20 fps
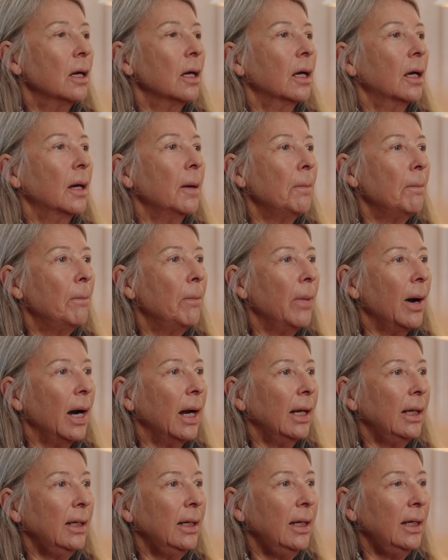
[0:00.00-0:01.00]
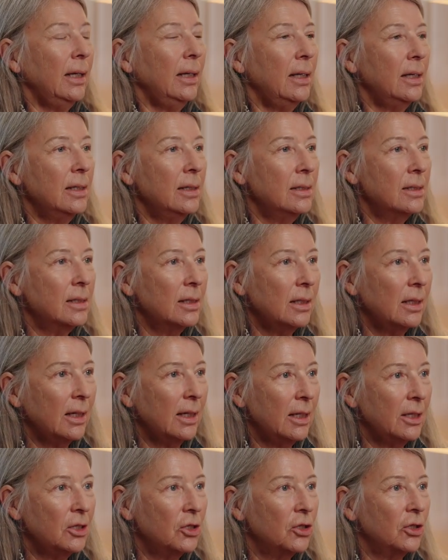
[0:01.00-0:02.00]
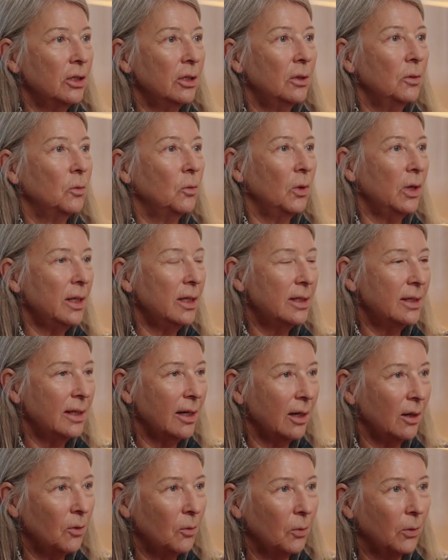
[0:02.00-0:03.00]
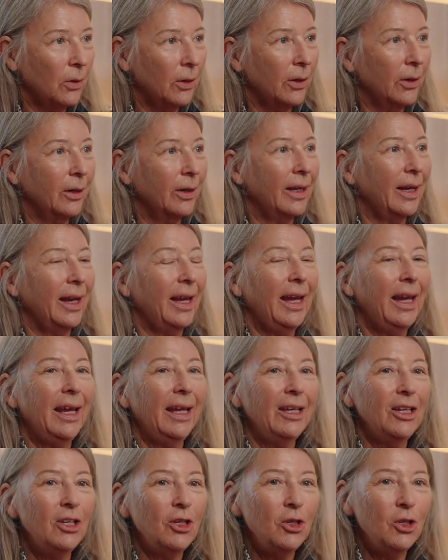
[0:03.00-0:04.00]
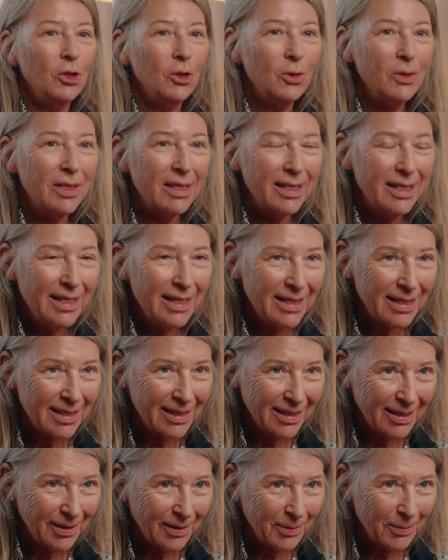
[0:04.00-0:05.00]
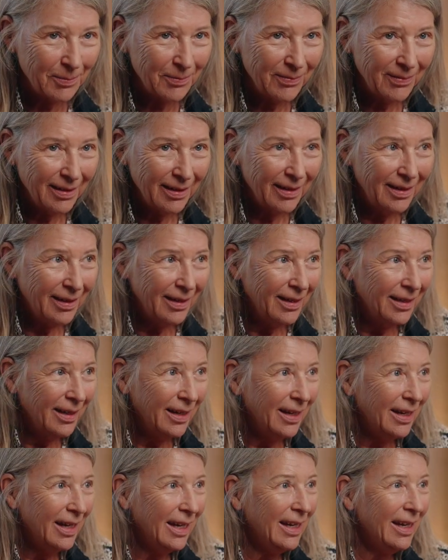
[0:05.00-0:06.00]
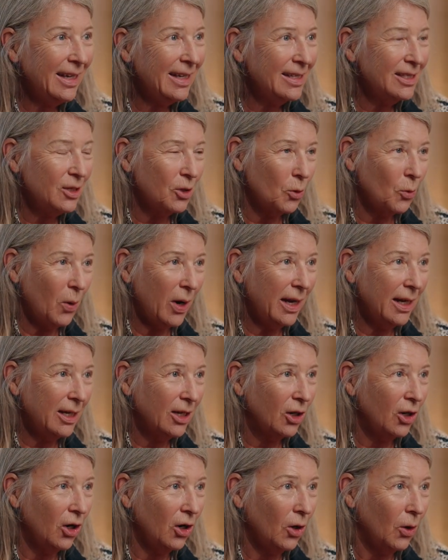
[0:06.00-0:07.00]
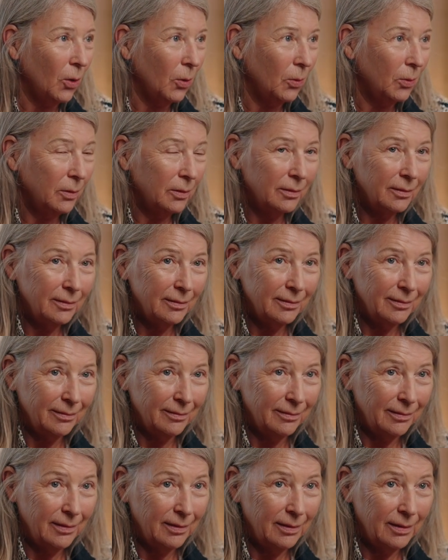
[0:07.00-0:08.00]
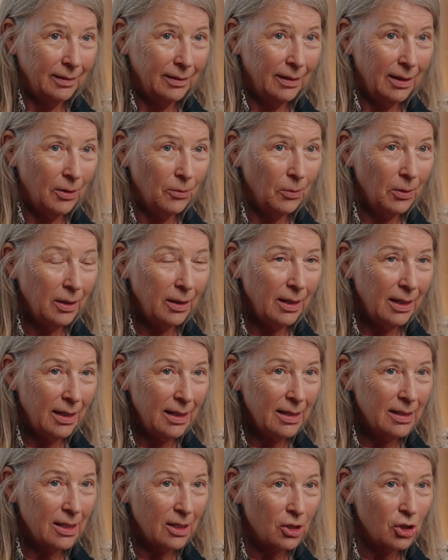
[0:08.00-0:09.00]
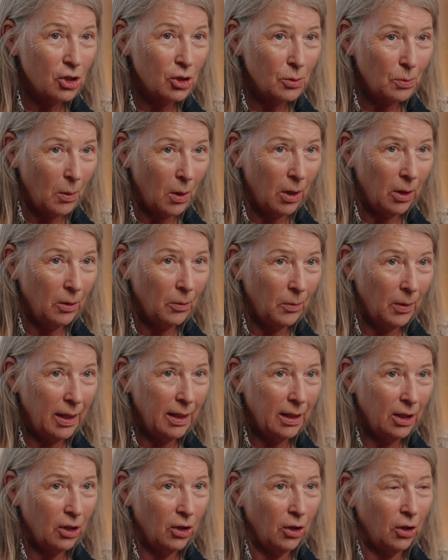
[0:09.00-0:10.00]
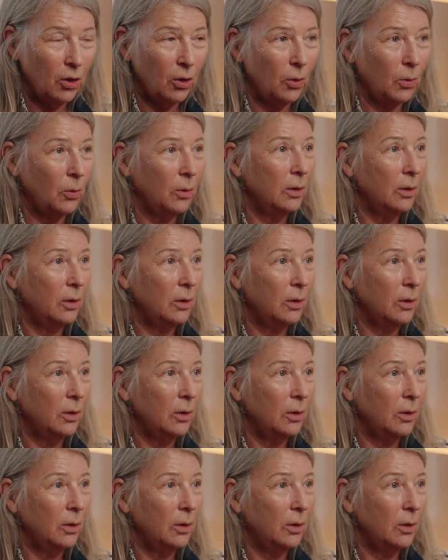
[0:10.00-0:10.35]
Combining insulation with ductwork and a new system is the way to go. It really is a smart way to go.